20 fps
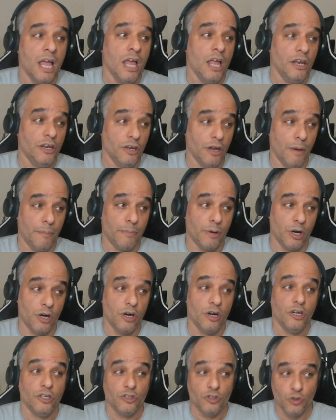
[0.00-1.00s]
Number
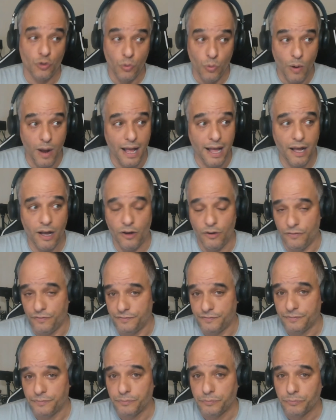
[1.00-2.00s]
12,
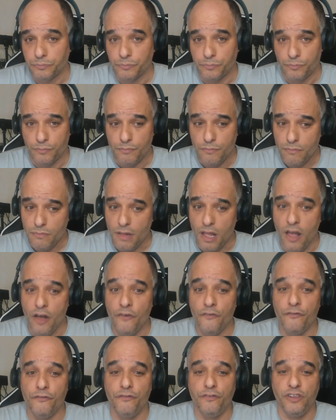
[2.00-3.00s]

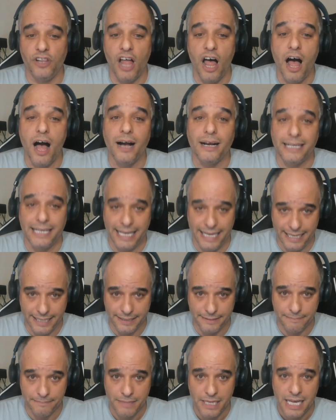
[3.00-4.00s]
vlogging.
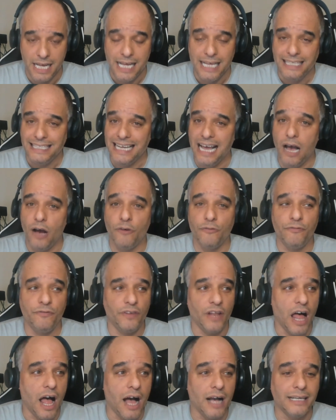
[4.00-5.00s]
Now,
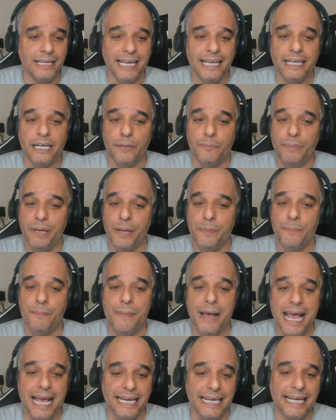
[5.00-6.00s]
vlogging can be
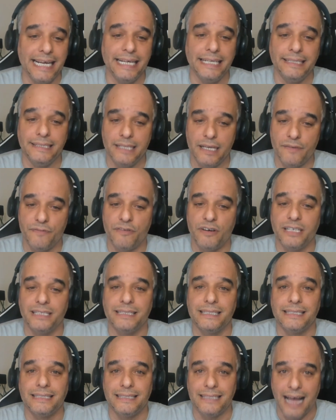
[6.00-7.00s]
many different
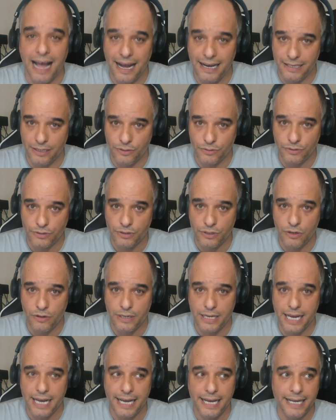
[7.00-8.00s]
styles,
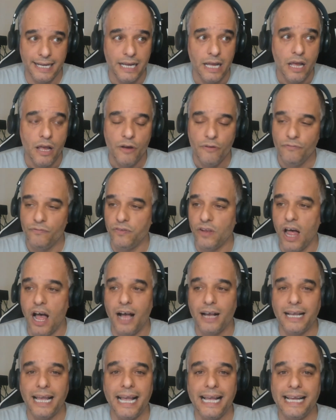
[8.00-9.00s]
okay?
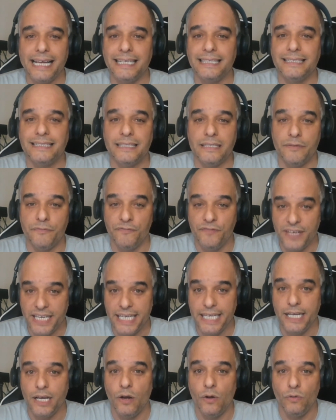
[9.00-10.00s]
Vlogging is
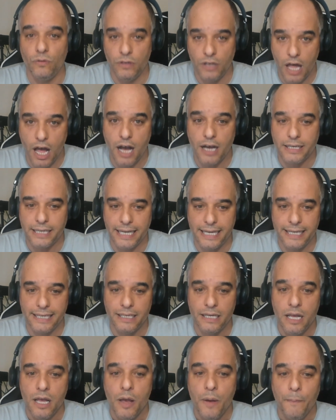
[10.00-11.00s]
video logging,
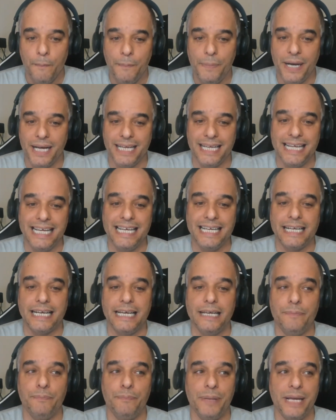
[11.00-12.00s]
but it
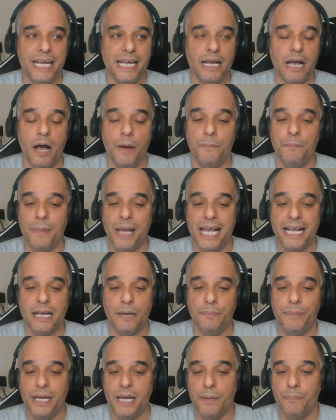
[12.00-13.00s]
could be
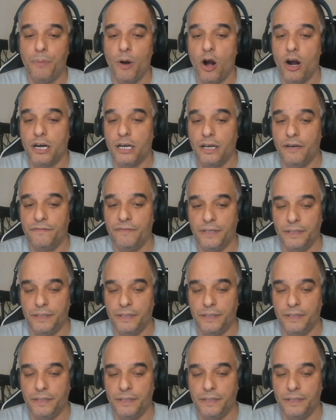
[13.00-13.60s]
a part of